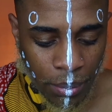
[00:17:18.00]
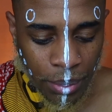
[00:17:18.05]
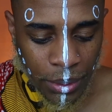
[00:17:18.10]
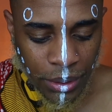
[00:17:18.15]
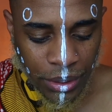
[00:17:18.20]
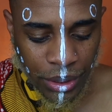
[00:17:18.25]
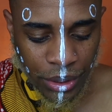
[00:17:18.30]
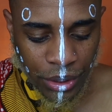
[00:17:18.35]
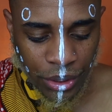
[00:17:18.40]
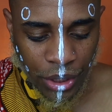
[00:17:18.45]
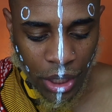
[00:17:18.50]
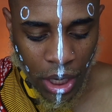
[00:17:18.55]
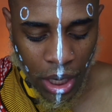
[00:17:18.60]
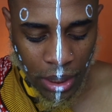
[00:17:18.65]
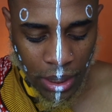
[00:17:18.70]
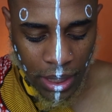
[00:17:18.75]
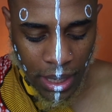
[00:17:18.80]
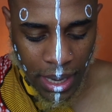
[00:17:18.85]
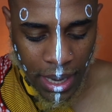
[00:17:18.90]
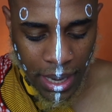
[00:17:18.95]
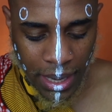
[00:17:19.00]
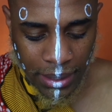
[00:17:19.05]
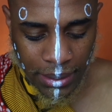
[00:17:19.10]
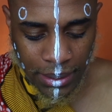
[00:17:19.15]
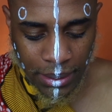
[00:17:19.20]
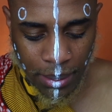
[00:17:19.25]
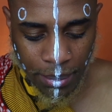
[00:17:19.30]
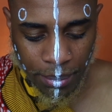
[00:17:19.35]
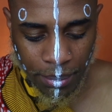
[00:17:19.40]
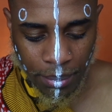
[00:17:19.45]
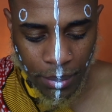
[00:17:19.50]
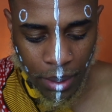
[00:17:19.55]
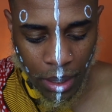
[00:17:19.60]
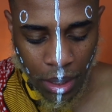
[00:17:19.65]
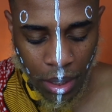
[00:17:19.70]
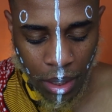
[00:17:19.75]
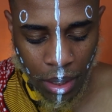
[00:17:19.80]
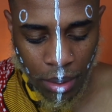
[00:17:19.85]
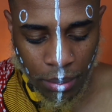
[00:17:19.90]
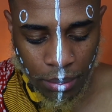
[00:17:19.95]
But T'Challa has some,
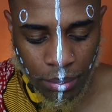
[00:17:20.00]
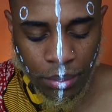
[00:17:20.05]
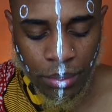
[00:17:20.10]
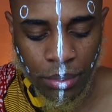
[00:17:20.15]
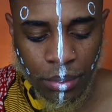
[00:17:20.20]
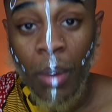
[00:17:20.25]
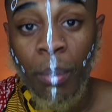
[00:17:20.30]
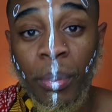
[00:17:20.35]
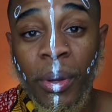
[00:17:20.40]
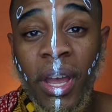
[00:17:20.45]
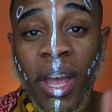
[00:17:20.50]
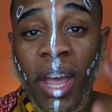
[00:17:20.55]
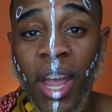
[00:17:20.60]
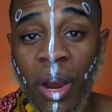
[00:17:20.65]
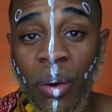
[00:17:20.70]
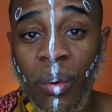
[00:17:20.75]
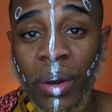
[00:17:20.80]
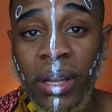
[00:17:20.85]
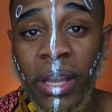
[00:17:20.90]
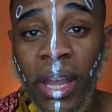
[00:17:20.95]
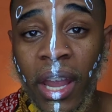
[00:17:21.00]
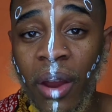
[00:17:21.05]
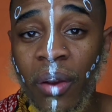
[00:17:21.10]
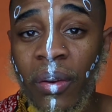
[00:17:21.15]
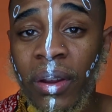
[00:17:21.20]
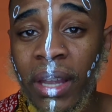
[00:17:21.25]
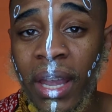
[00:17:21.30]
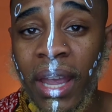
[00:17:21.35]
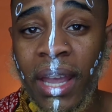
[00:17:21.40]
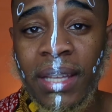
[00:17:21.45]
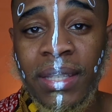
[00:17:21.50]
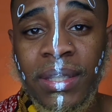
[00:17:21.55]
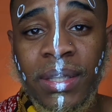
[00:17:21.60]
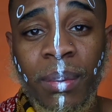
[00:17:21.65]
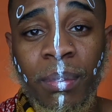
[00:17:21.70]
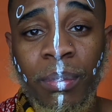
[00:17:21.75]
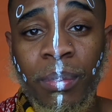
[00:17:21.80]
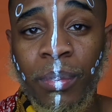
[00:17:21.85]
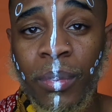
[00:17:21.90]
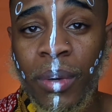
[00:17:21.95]
but Eric has
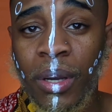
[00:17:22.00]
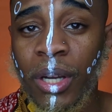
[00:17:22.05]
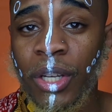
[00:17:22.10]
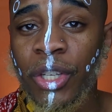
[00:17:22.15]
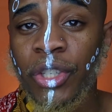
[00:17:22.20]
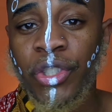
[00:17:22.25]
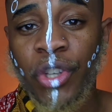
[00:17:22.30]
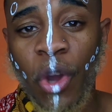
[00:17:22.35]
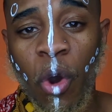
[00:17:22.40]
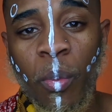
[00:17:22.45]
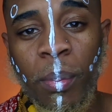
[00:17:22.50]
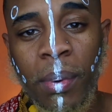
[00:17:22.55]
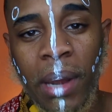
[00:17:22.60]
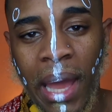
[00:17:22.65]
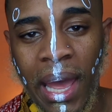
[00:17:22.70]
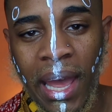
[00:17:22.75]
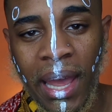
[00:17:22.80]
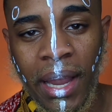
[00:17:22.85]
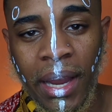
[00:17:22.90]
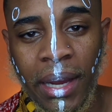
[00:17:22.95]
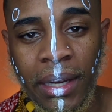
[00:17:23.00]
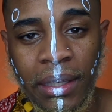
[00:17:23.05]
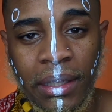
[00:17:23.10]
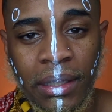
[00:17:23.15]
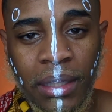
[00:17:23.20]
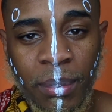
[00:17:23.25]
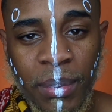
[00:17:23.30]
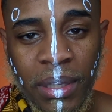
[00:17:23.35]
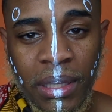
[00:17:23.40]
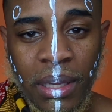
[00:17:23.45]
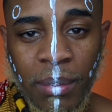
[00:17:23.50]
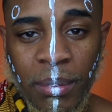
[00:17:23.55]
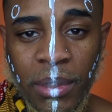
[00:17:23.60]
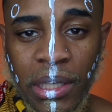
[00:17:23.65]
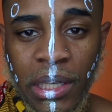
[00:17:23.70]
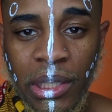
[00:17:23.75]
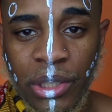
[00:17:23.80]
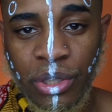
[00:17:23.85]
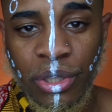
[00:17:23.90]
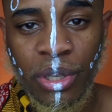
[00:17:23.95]
some adult line. Let me
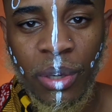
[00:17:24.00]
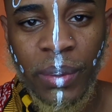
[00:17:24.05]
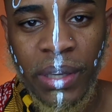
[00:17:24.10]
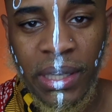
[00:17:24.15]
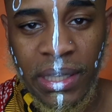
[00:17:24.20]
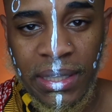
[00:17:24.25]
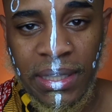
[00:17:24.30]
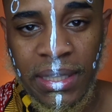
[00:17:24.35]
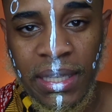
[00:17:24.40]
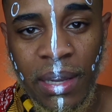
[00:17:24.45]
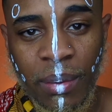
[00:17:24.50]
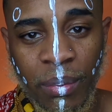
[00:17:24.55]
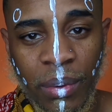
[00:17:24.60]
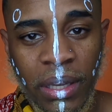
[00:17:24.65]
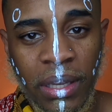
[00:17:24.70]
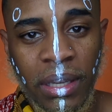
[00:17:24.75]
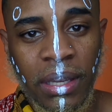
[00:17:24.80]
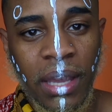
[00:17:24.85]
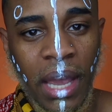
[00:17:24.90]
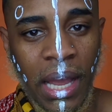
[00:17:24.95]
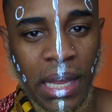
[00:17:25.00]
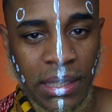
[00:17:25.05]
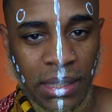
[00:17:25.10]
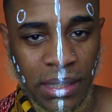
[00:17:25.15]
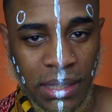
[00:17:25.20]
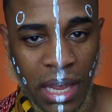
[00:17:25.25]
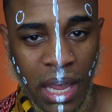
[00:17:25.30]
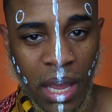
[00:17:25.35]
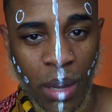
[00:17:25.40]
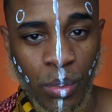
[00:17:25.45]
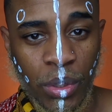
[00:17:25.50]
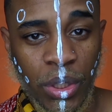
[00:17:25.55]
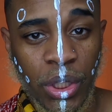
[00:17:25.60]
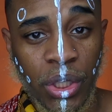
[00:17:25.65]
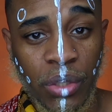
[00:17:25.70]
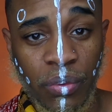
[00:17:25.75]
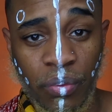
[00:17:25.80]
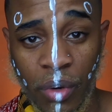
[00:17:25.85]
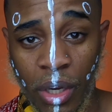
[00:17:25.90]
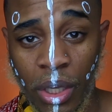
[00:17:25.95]
let you know what he said when he got stabbed, which
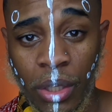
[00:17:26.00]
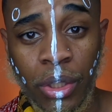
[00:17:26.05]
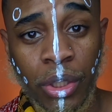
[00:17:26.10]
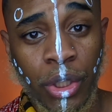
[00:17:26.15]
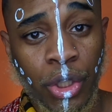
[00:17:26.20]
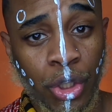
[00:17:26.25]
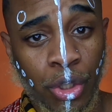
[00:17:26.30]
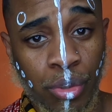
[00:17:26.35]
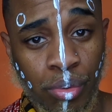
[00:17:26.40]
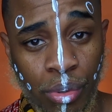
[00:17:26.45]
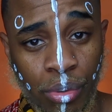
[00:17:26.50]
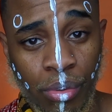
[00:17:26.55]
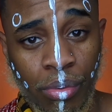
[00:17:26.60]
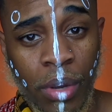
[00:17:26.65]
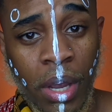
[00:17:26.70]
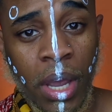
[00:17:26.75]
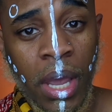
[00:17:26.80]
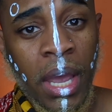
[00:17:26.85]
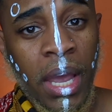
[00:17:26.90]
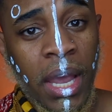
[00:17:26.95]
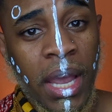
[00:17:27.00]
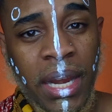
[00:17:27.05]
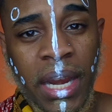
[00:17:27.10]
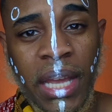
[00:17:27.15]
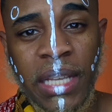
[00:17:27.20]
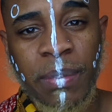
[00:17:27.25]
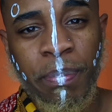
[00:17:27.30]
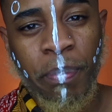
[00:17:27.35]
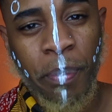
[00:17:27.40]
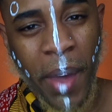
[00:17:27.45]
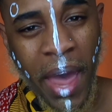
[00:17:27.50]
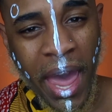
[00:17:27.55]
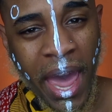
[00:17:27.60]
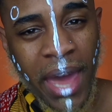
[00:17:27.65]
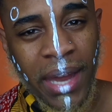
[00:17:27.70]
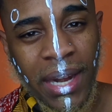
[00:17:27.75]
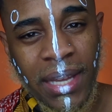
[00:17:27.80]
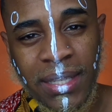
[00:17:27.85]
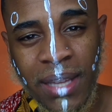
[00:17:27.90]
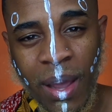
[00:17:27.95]
is really true. And as
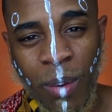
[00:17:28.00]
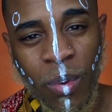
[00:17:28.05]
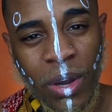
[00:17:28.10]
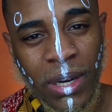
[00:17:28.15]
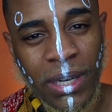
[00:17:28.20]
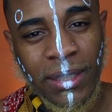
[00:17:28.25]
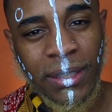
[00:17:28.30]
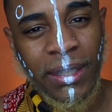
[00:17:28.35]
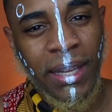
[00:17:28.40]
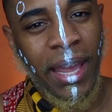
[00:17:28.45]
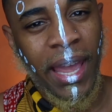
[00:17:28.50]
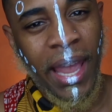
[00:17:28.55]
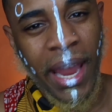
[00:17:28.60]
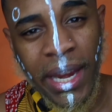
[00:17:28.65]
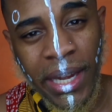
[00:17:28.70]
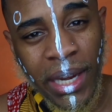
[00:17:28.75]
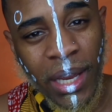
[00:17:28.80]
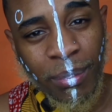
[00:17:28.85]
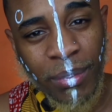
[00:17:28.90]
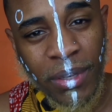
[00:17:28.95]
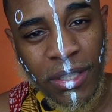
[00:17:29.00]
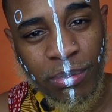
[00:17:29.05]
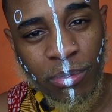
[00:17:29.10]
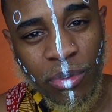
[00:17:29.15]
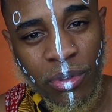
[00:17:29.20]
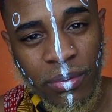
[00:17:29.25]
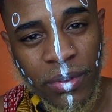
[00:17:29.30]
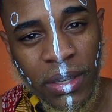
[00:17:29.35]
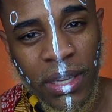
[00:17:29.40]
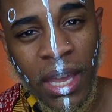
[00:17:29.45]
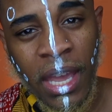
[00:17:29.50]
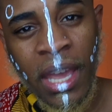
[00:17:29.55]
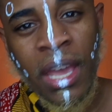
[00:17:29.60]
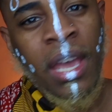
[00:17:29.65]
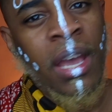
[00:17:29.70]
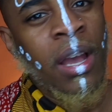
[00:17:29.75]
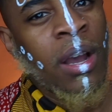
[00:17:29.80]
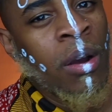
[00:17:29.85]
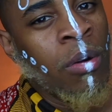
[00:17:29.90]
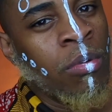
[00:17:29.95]
bad as I wanted to hate him this movie,
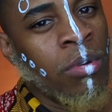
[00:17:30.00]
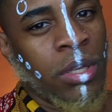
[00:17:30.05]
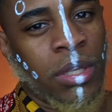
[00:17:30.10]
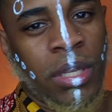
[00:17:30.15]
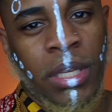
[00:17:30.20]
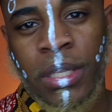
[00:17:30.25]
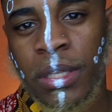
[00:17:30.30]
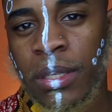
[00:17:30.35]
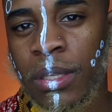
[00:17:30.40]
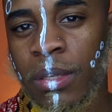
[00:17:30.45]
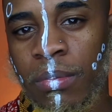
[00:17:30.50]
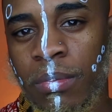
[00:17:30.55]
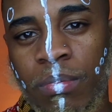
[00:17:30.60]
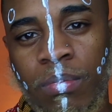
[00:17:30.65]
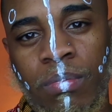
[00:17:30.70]
with his